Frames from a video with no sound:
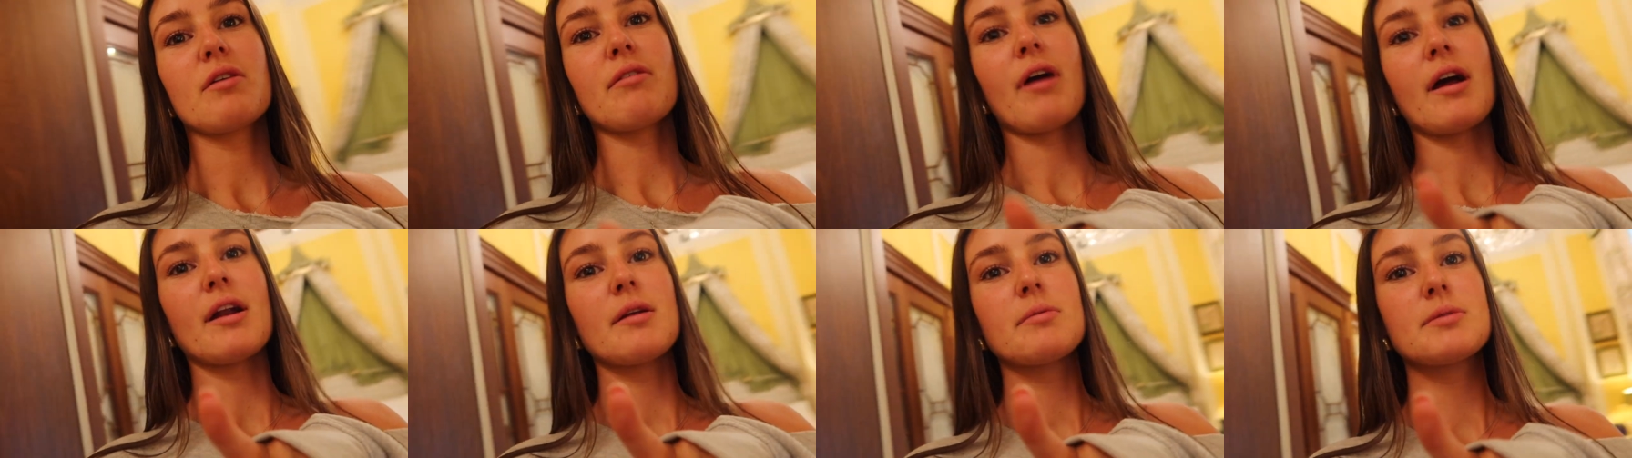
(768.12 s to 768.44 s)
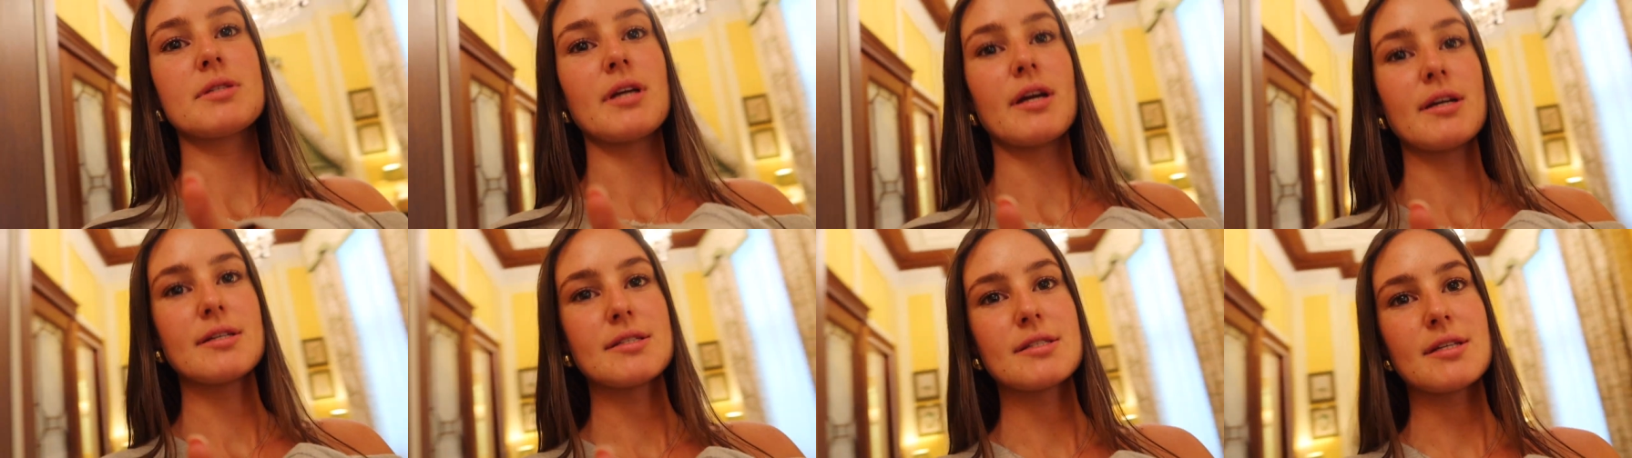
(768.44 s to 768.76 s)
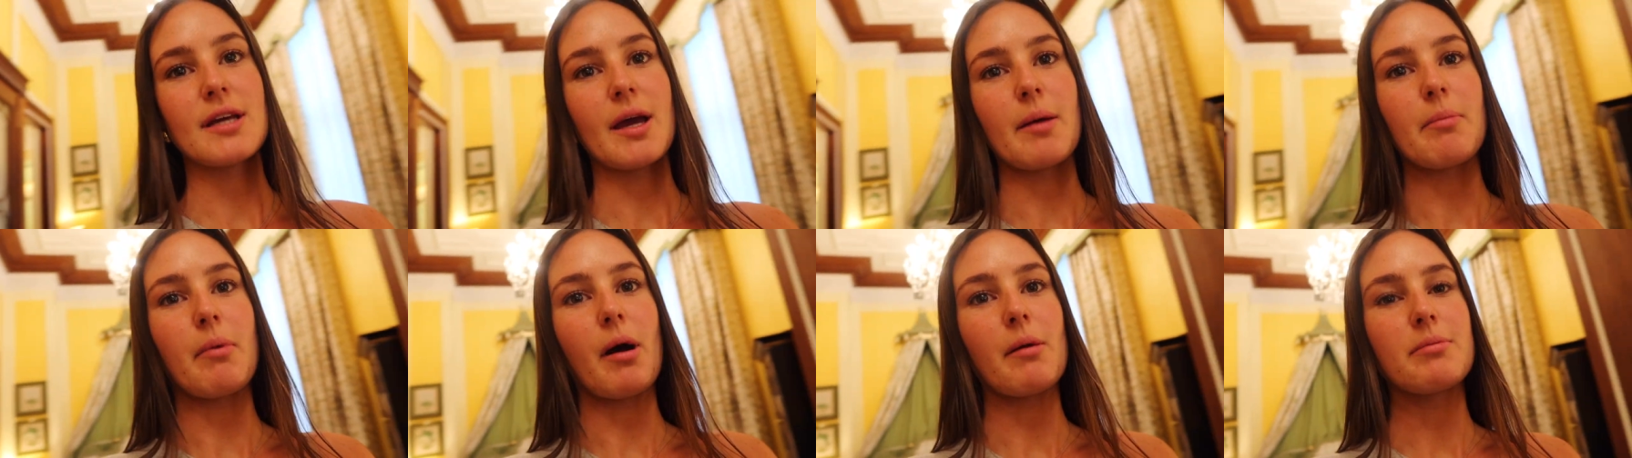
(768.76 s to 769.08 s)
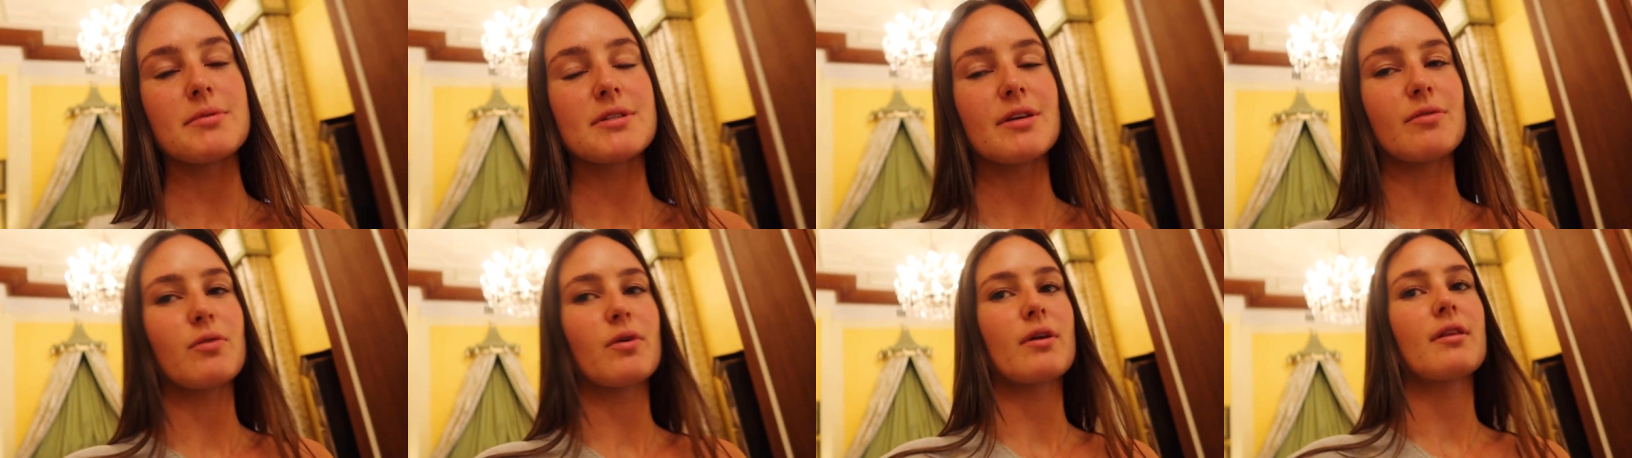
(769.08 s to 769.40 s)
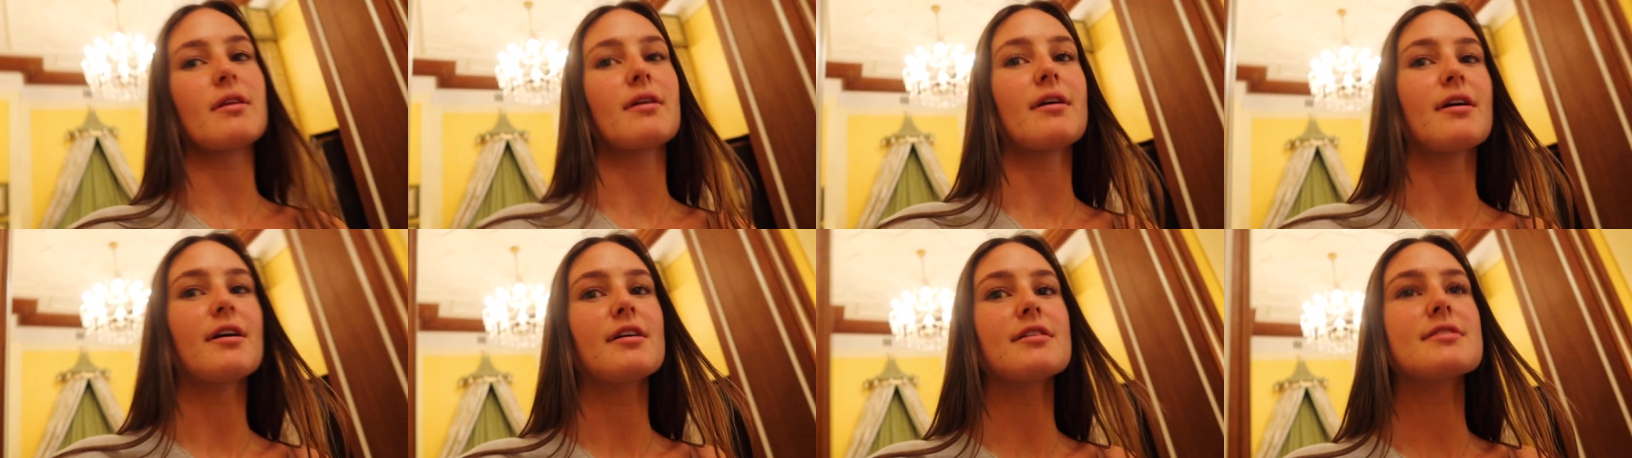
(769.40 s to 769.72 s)
I ran upstairs to get bobbins off one of
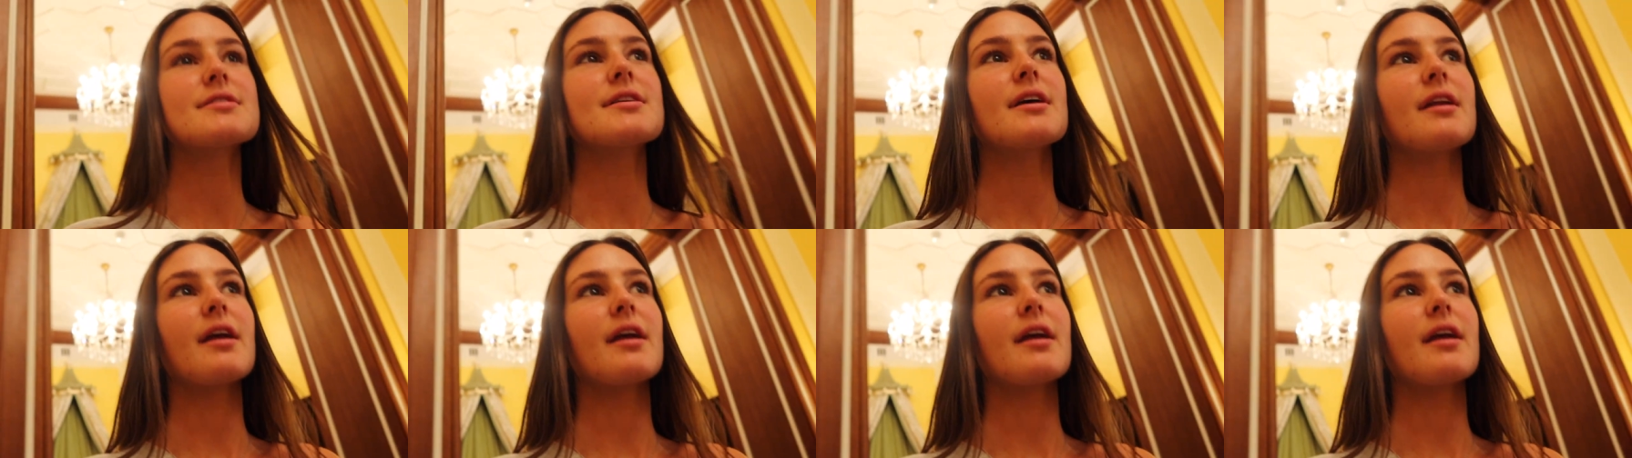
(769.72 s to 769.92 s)
the girls.